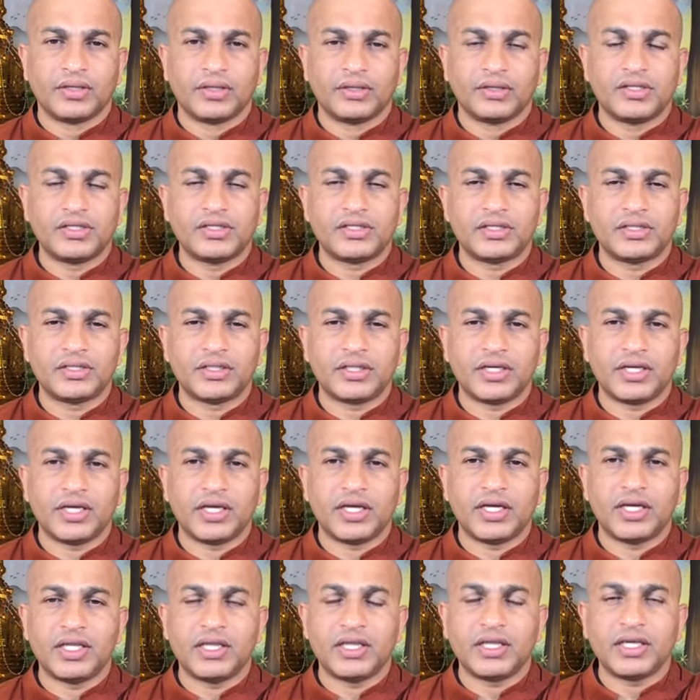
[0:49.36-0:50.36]
This
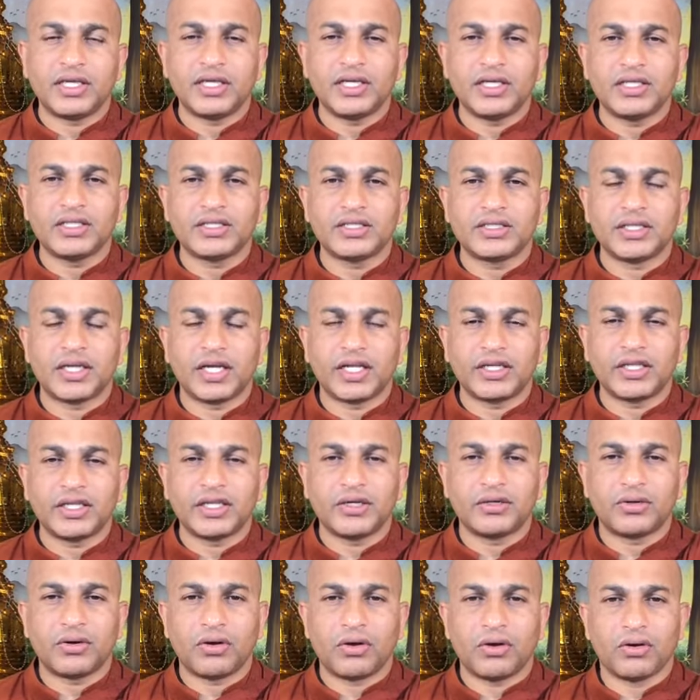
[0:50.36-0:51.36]
anything is
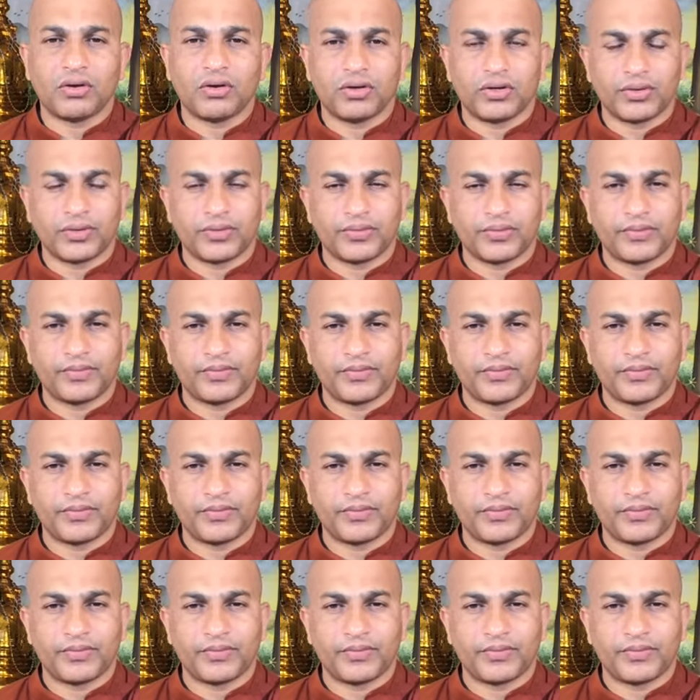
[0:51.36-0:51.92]
nothing wrong,